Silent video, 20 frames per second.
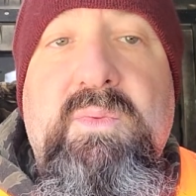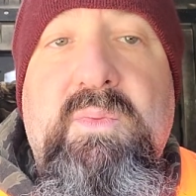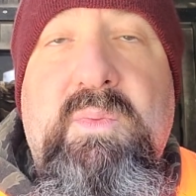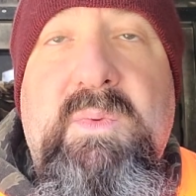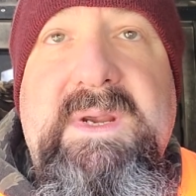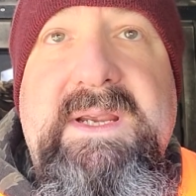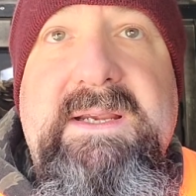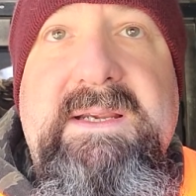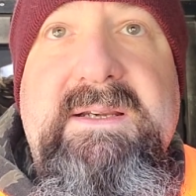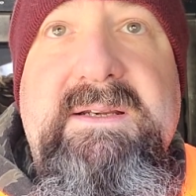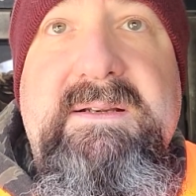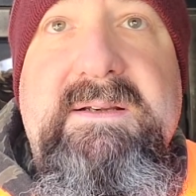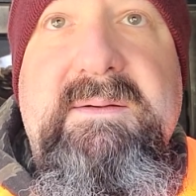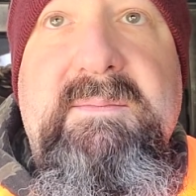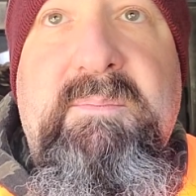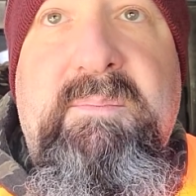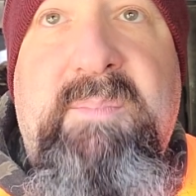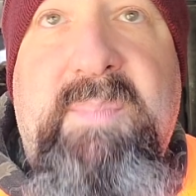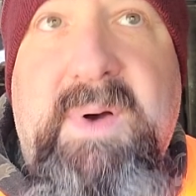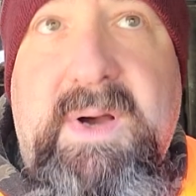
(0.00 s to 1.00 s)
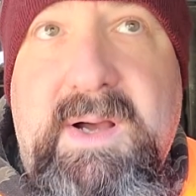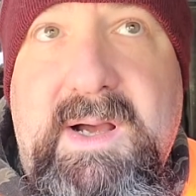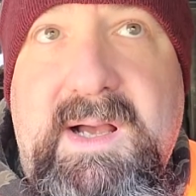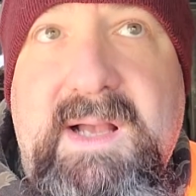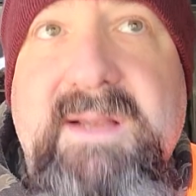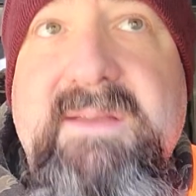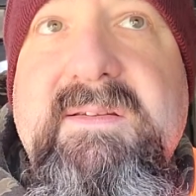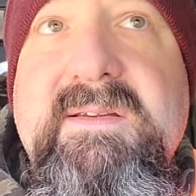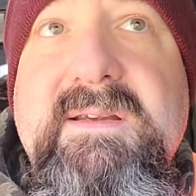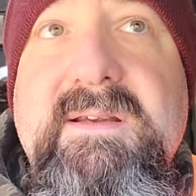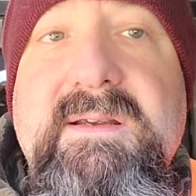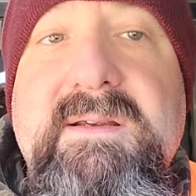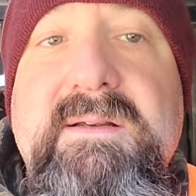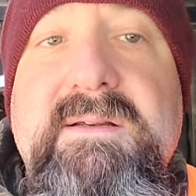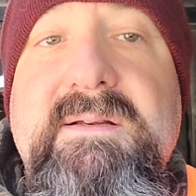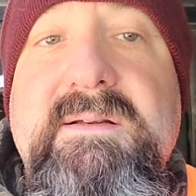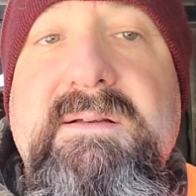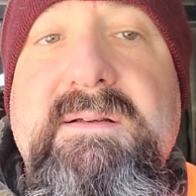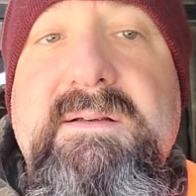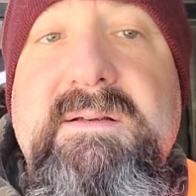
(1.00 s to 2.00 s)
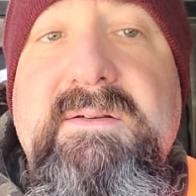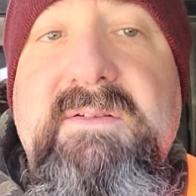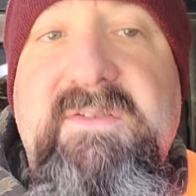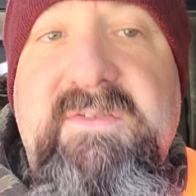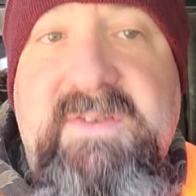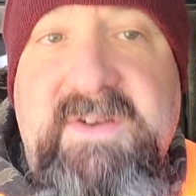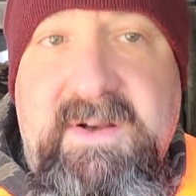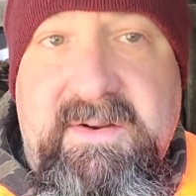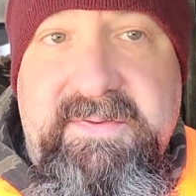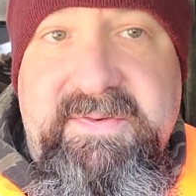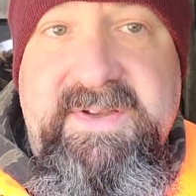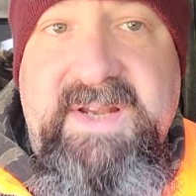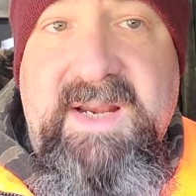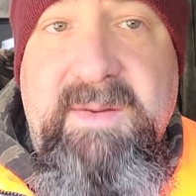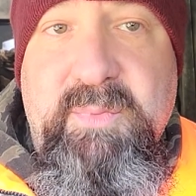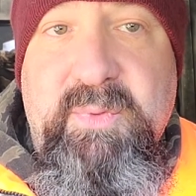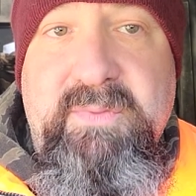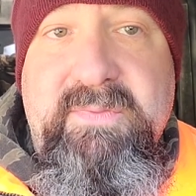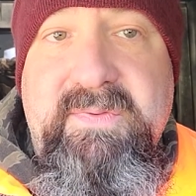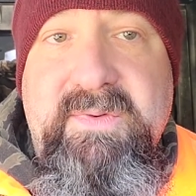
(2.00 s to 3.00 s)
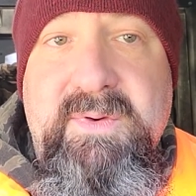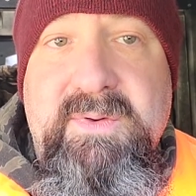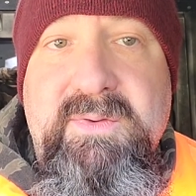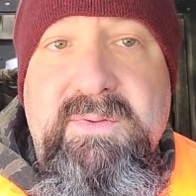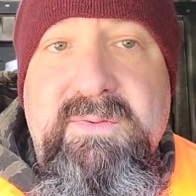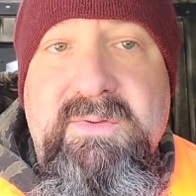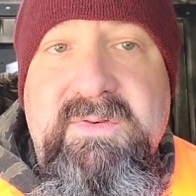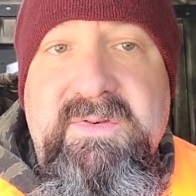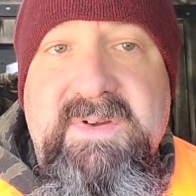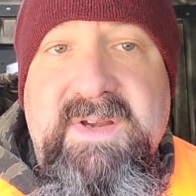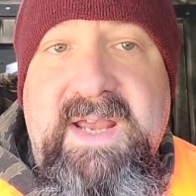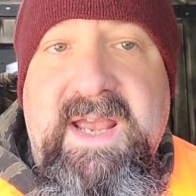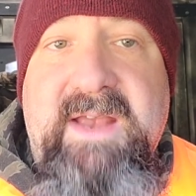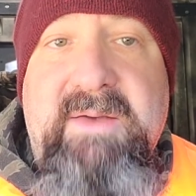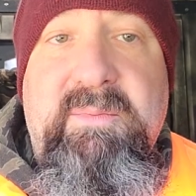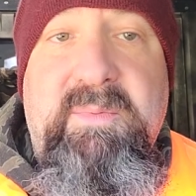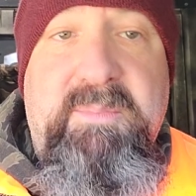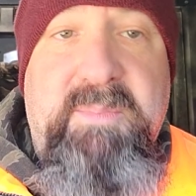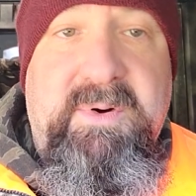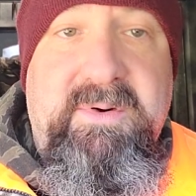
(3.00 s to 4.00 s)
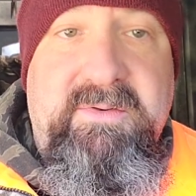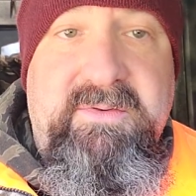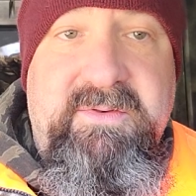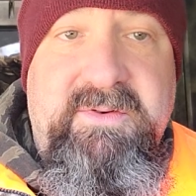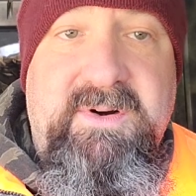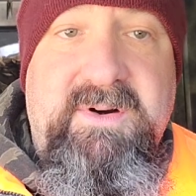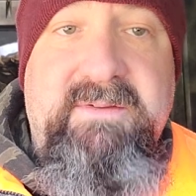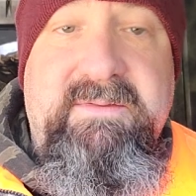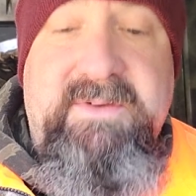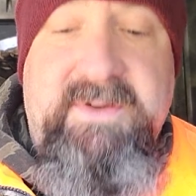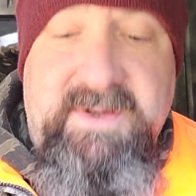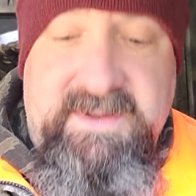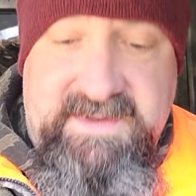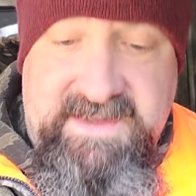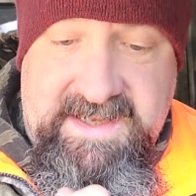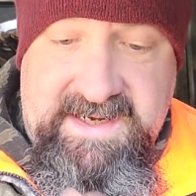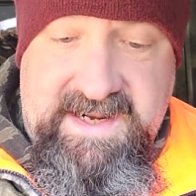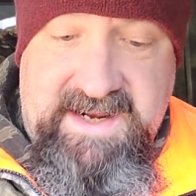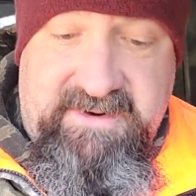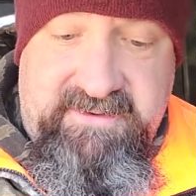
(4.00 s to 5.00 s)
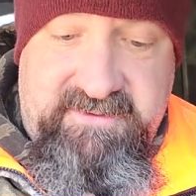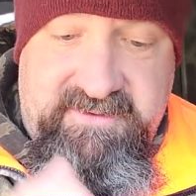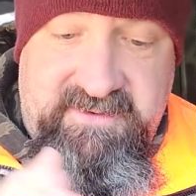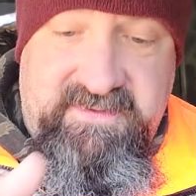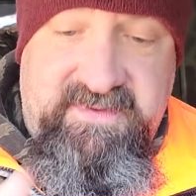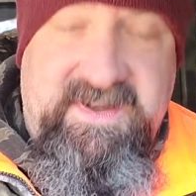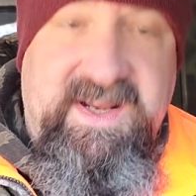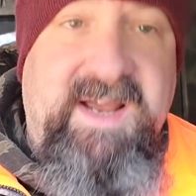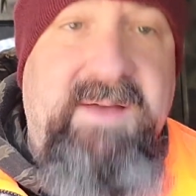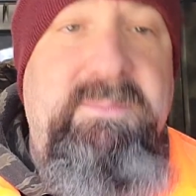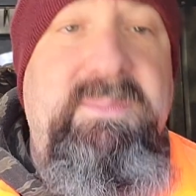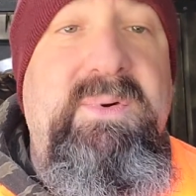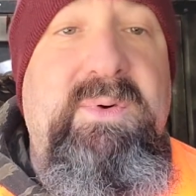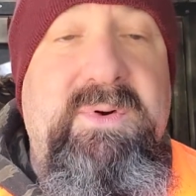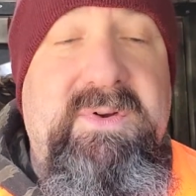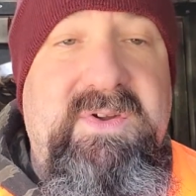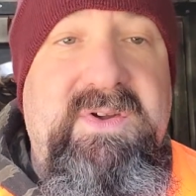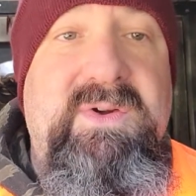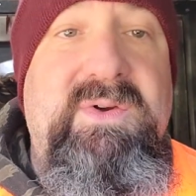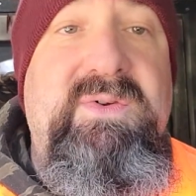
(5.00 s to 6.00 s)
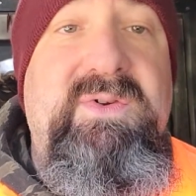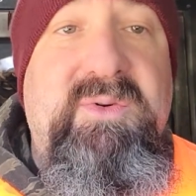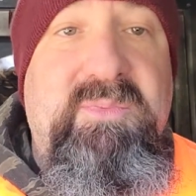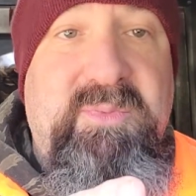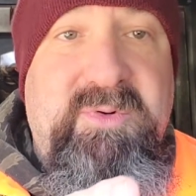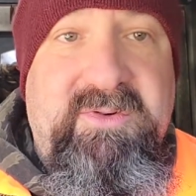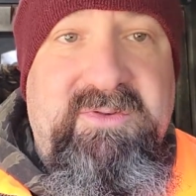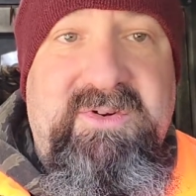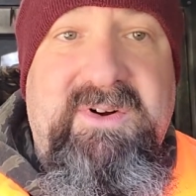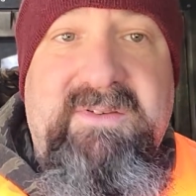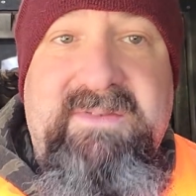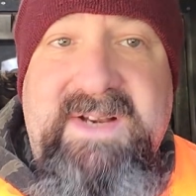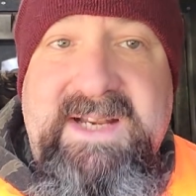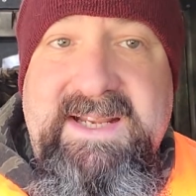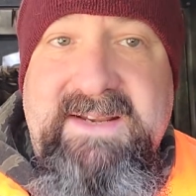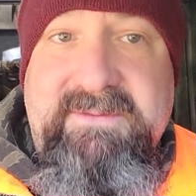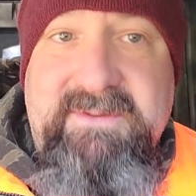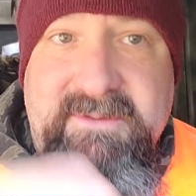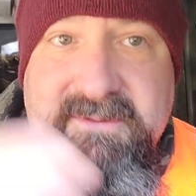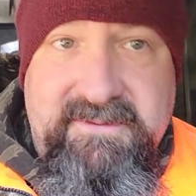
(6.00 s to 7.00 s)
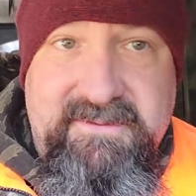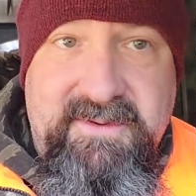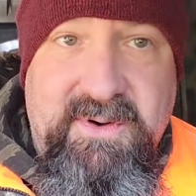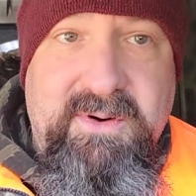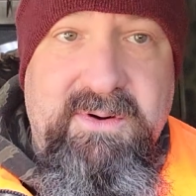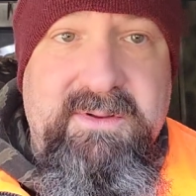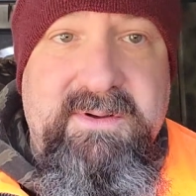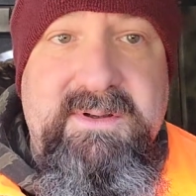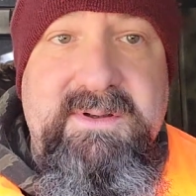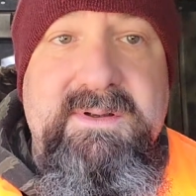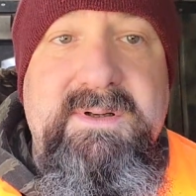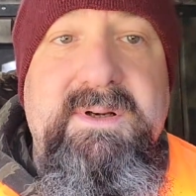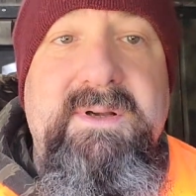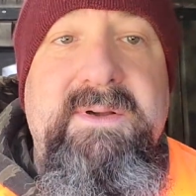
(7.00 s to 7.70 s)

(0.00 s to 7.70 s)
We bought shelf-stable foods and took that extra step or two to preserve it even farther,